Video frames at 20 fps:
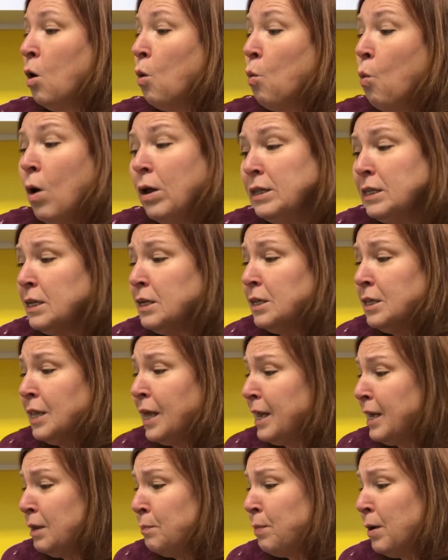little
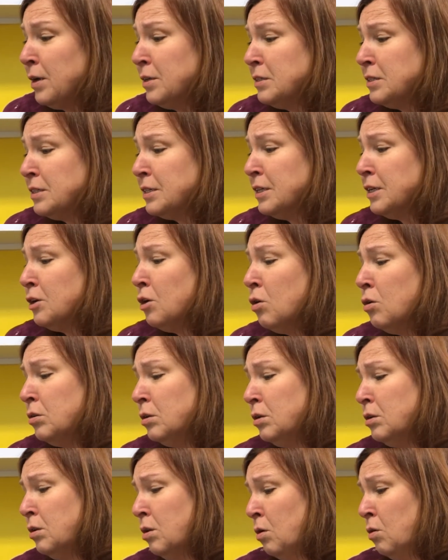ladybug sitting
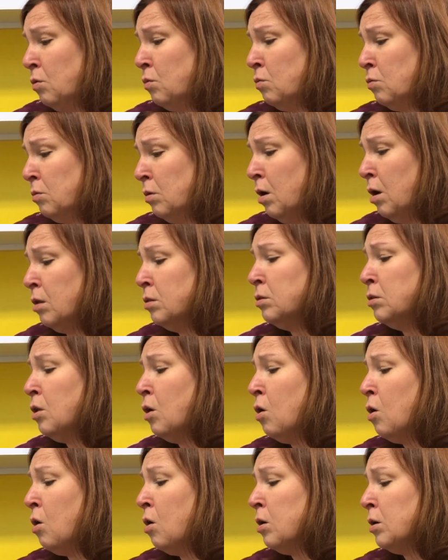all alone,
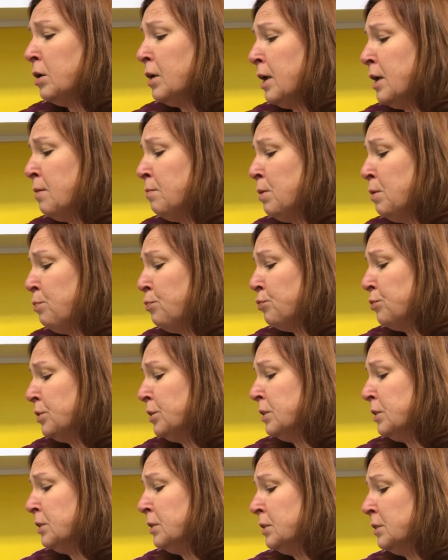along came a
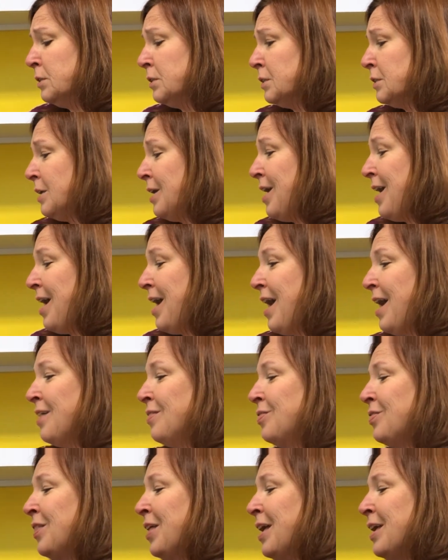breeze,
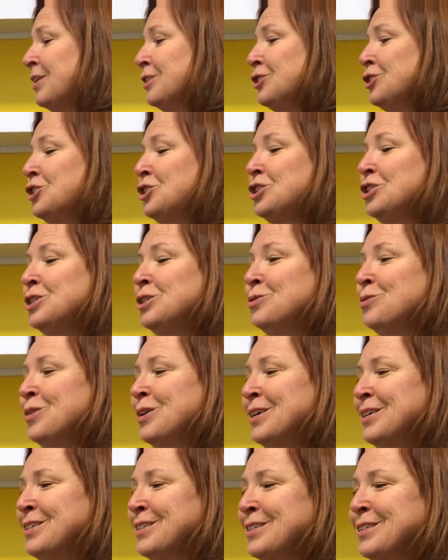and then she
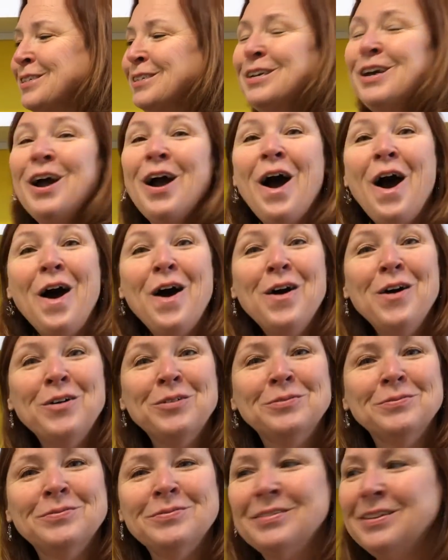was
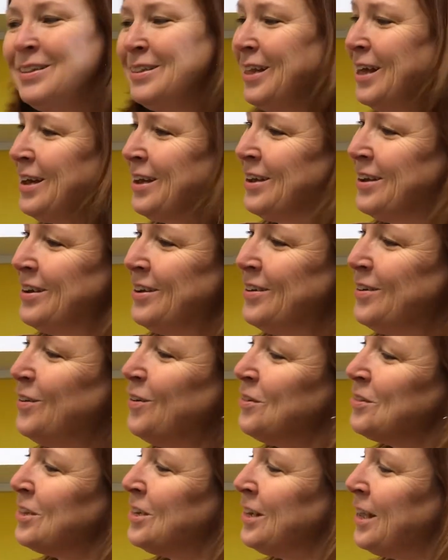home. Look,
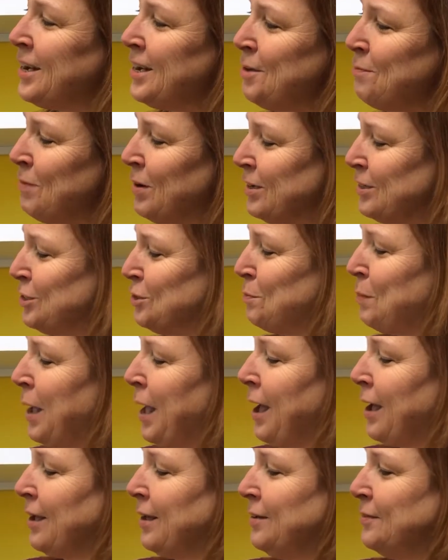all the ladybugs are
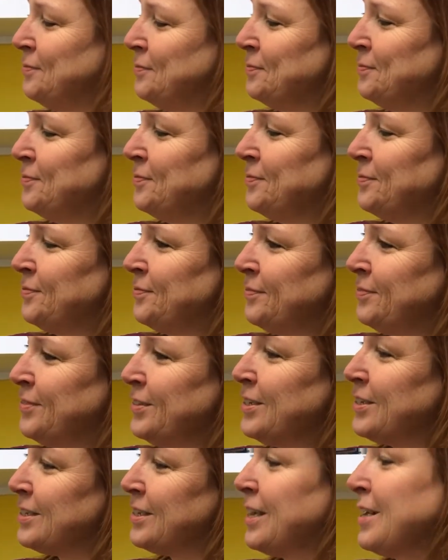back.
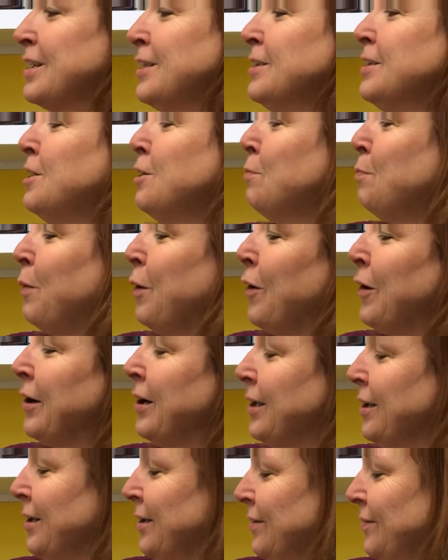Looks like a little
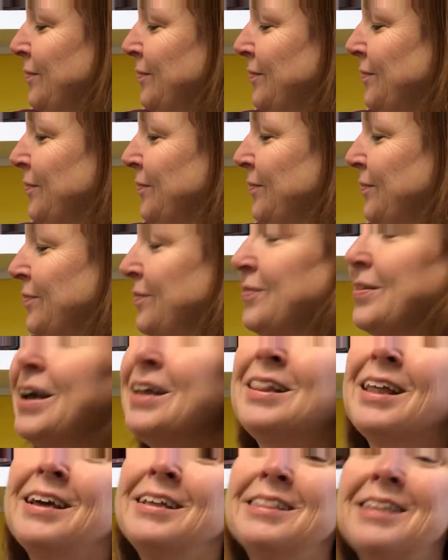party.
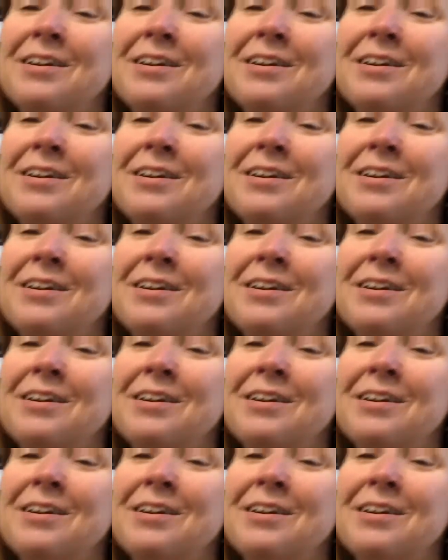I like